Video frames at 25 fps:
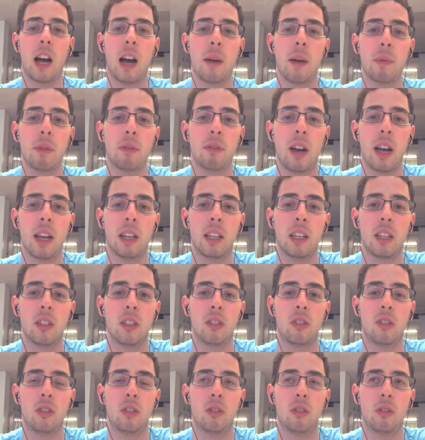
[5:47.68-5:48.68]
of copyright
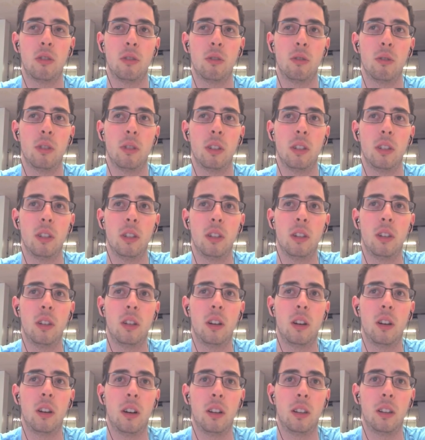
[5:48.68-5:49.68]
is to
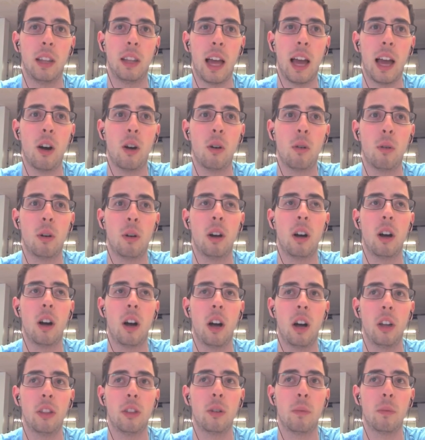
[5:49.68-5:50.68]
allow
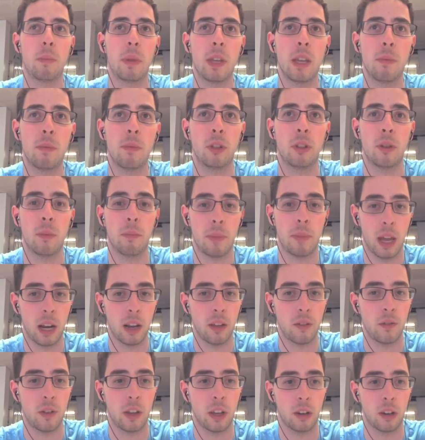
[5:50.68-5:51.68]
other people to
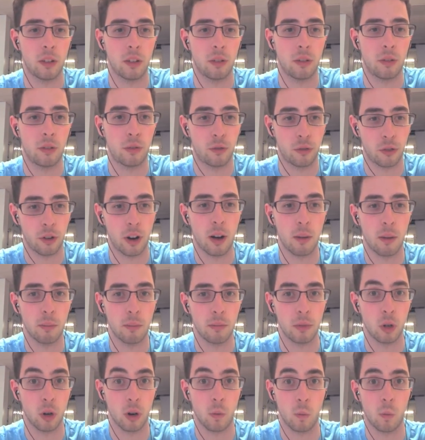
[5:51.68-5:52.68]
benefit
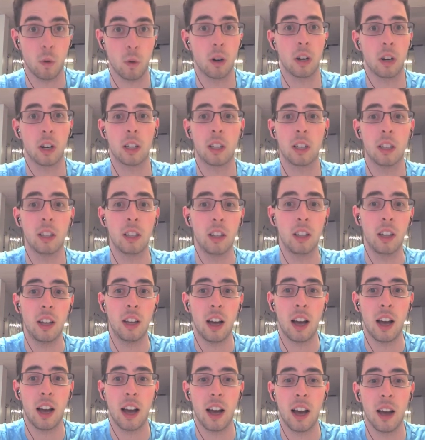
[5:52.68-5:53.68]
from your work.
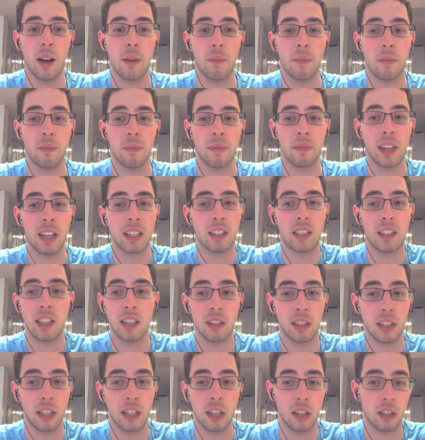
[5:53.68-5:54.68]
That's
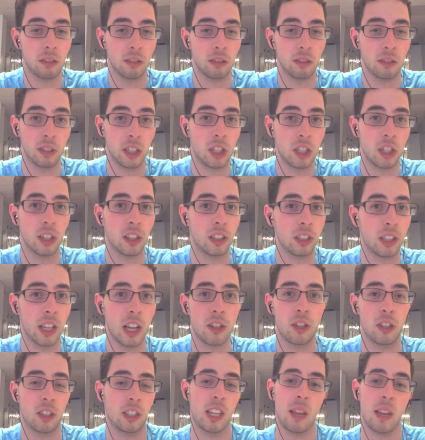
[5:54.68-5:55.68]
the original
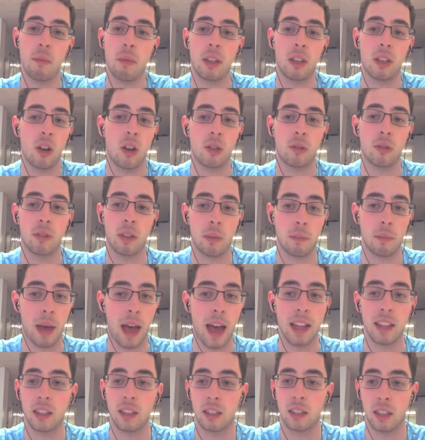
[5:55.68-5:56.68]
intention. The same thing goes for the
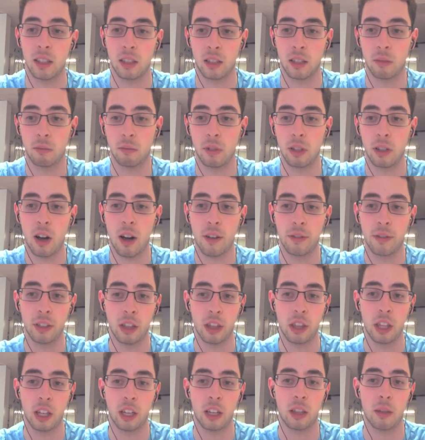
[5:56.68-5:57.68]
patent system. We
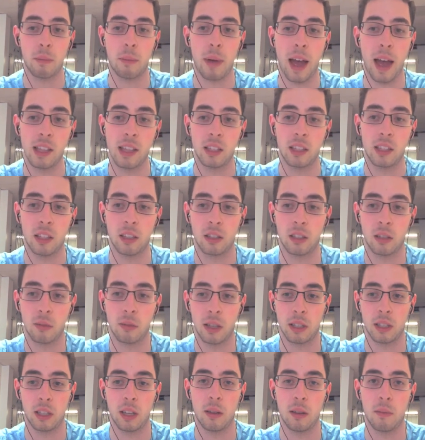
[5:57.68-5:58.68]
often think of the patent
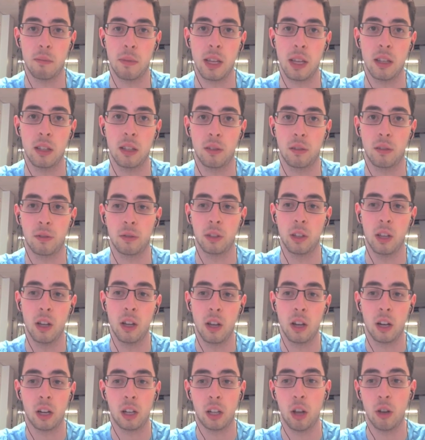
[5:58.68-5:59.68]
system as a means of
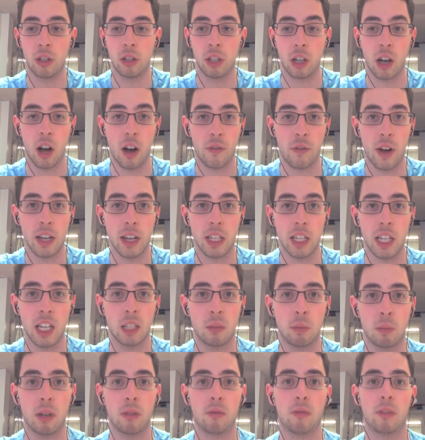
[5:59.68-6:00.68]
closing off
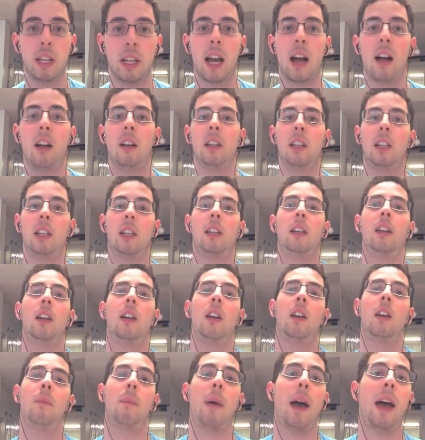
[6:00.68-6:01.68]
ideas, but in reality,
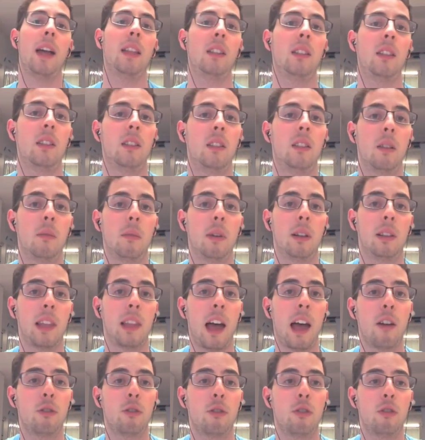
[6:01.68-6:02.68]
the patent system
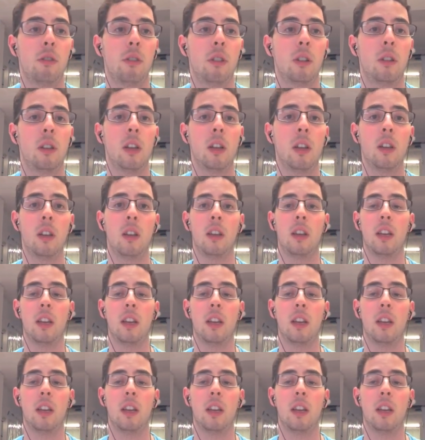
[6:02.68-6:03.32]
allows you to